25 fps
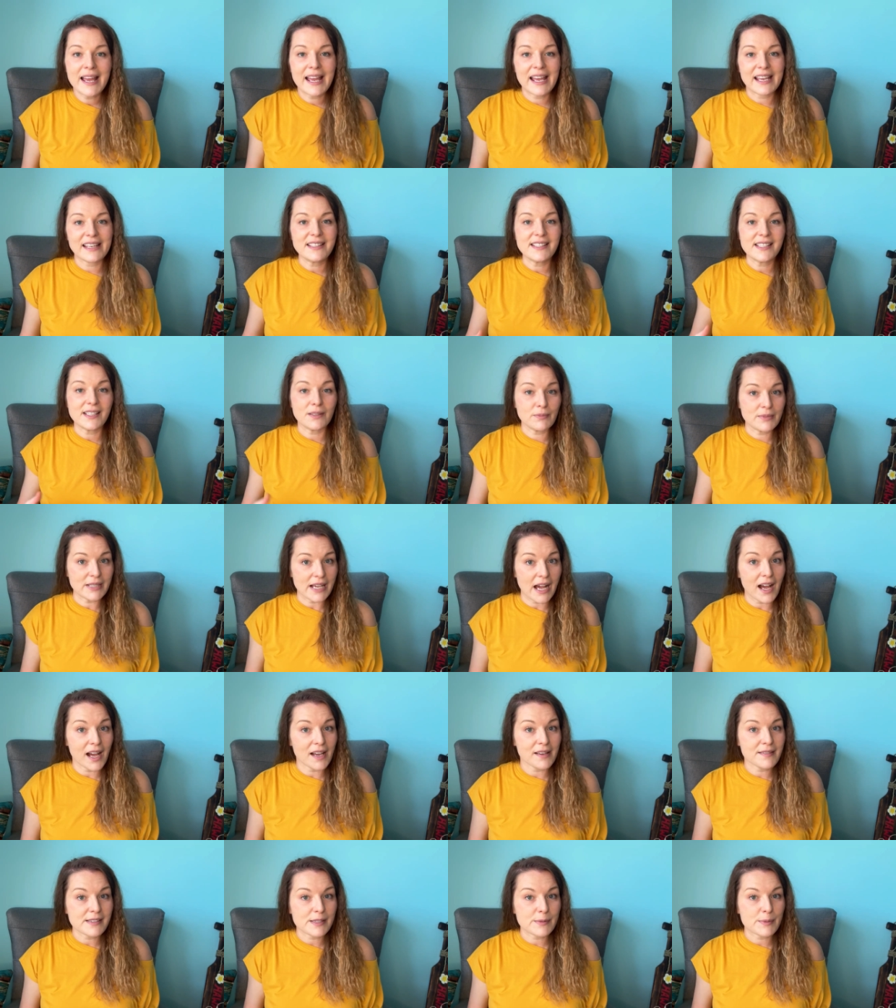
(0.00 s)
And
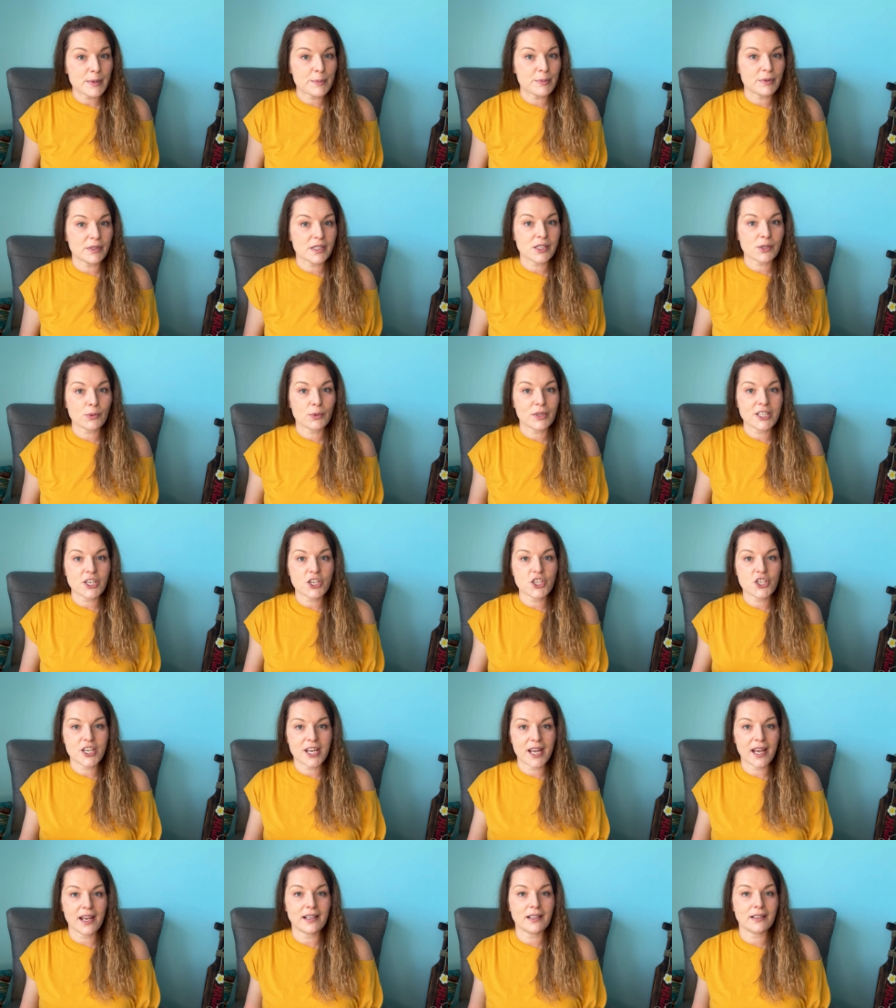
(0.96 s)
sometimes people switch
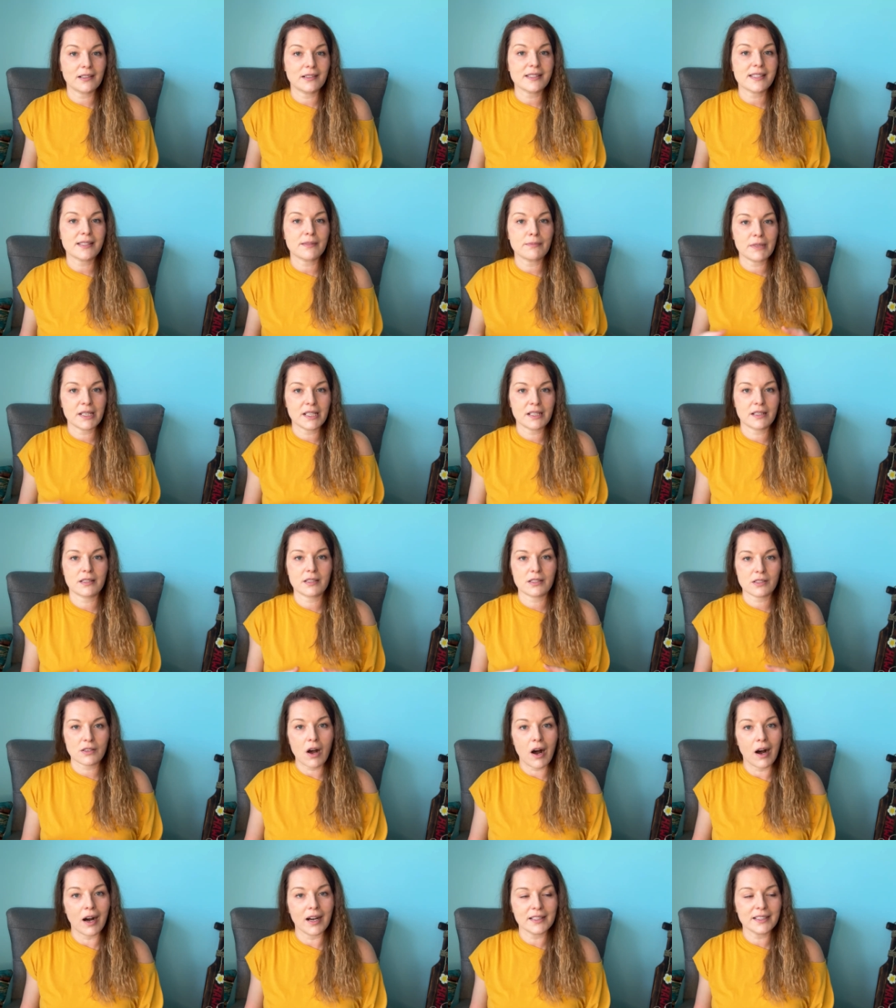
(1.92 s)
channels
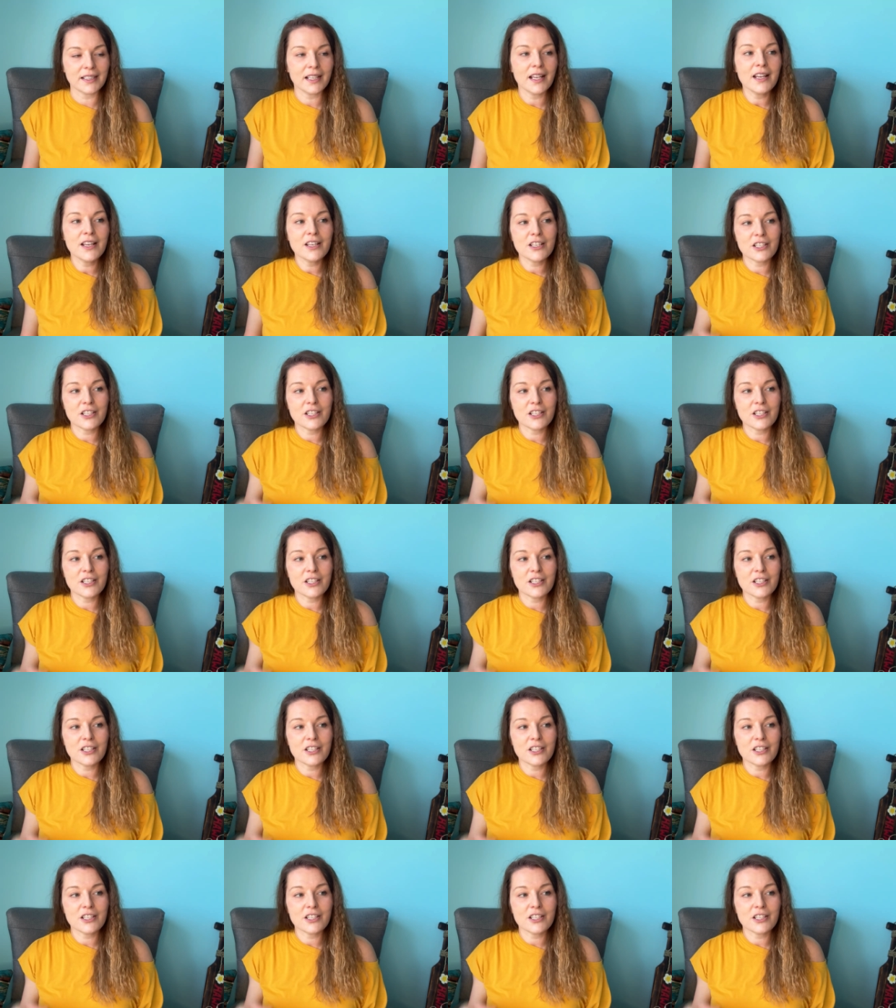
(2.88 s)
mid-song.